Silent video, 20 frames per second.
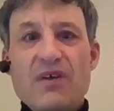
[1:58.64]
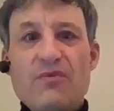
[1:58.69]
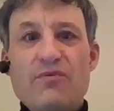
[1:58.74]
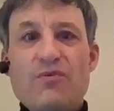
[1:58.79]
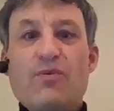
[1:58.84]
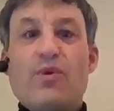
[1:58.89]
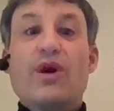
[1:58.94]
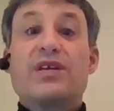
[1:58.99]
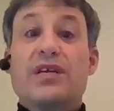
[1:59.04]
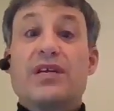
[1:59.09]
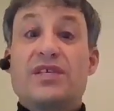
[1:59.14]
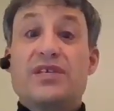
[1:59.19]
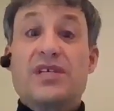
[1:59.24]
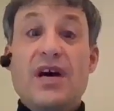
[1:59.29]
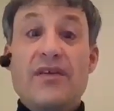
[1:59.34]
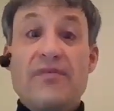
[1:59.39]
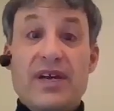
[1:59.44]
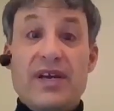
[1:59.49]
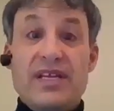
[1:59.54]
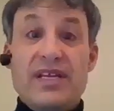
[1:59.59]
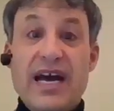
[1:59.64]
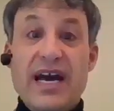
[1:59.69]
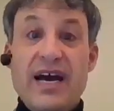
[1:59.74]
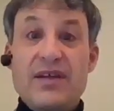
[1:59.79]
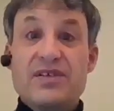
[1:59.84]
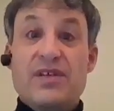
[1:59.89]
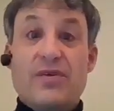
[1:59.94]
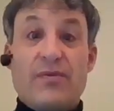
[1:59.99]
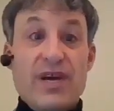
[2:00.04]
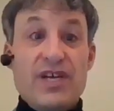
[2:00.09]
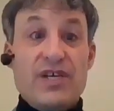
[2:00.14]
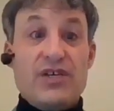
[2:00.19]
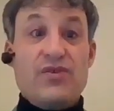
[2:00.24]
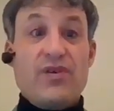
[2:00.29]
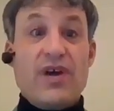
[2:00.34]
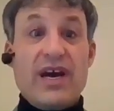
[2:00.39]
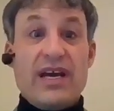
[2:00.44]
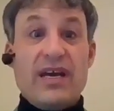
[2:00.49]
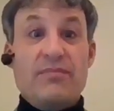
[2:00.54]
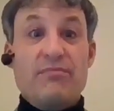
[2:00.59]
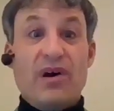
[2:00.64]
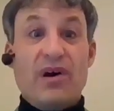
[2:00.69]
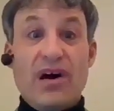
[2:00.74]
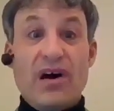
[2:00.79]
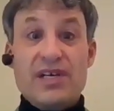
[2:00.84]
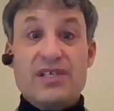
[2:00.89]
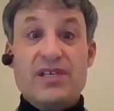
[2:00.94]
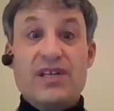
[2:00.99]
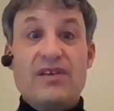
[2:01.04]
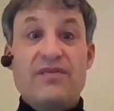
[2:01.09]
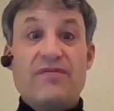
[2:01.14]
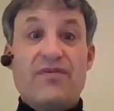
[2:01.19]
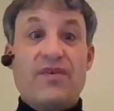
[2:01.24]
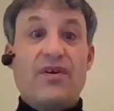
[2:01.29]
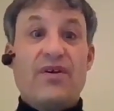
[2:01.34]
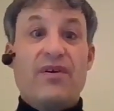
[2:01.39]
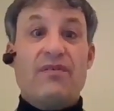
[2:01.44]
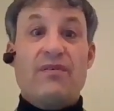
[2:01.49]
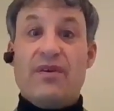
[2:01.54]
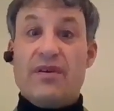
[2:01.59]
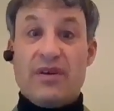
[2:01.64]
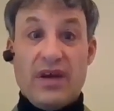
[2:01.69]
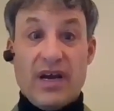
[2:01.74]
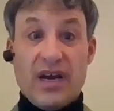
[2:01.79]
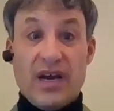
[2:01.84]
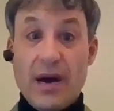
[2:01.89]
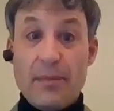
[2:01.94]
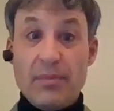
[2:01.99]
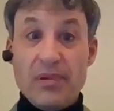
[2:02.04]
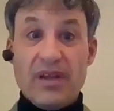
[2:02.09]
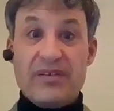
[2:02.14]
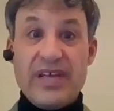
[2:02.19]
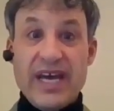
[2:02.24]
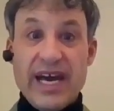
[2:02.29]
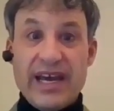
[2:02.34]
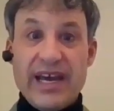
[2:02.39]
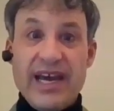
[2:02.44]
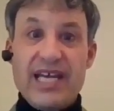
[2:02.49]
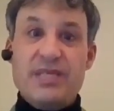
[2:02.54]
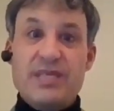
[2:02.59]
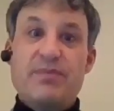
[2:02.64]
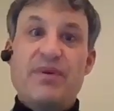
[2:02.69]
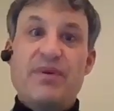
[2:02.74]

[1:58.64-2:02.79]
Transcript: worked at Suffolk Downs, the racetrack in Boston, for a couple of decades